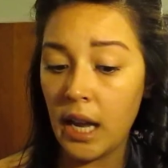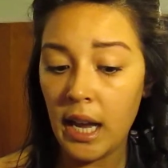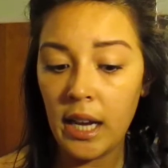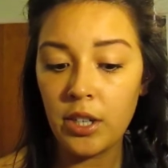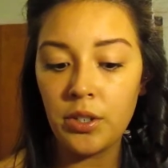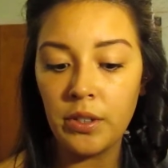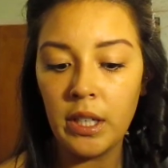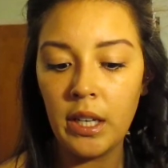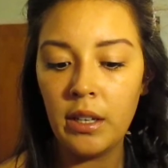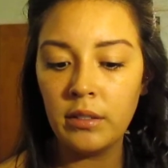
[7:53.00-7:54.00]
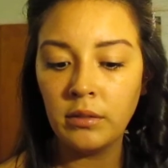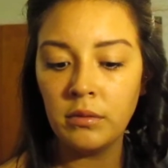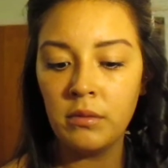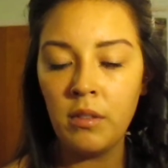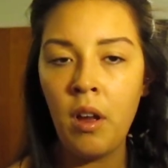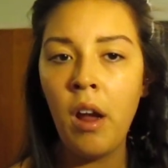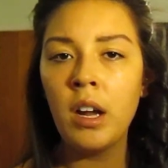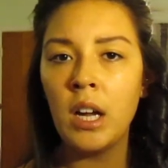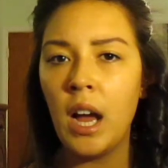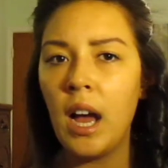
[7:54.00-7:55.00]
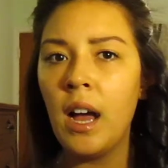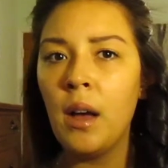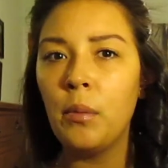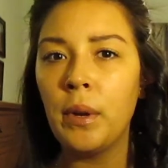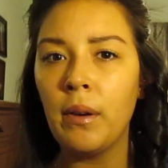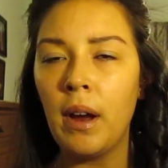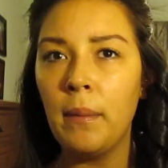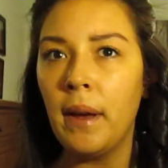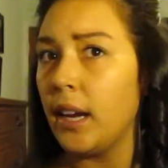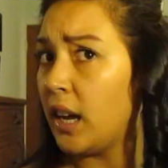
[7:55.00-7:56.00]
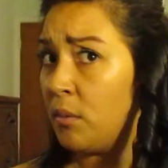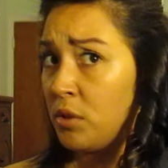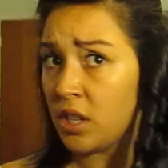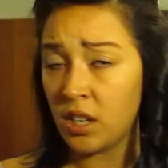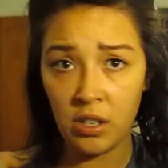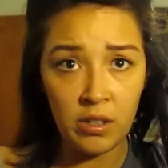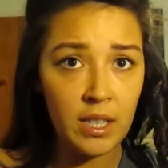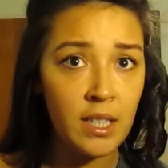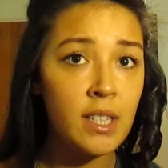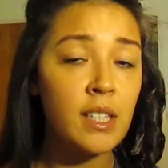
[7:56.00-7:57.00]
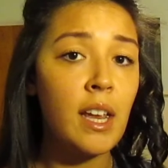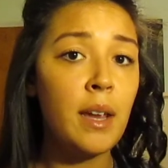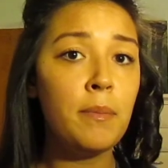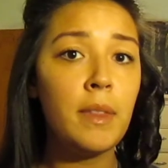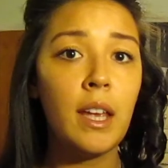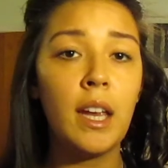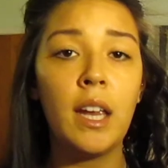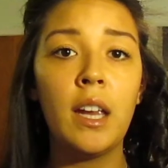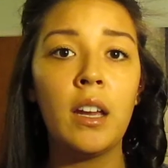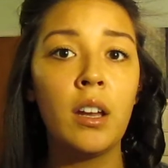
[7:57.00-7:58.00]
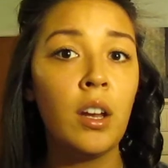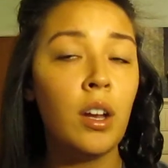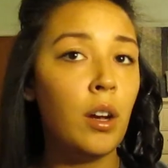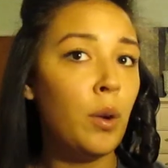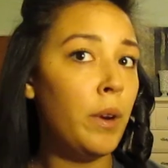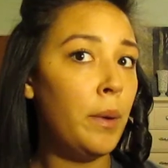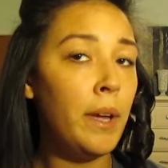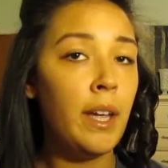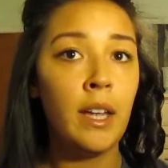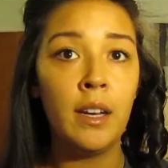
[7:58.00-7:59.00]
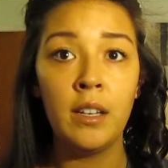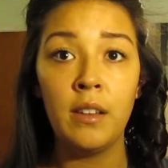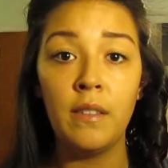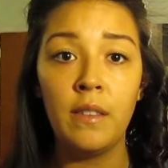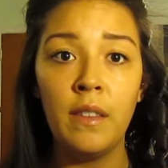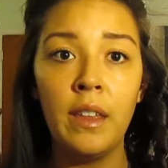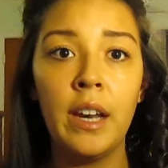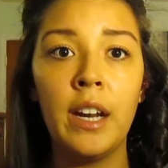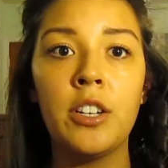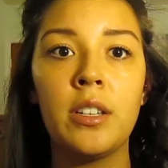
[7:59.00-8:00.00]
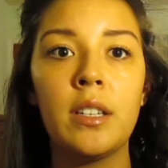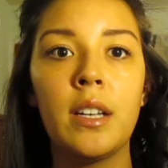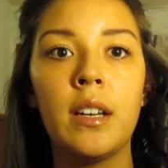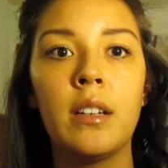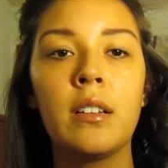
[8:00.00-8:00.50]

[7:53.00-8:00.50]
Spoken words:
Actually, I'll be right back. I'm just going to do the same thing around my head that I just did.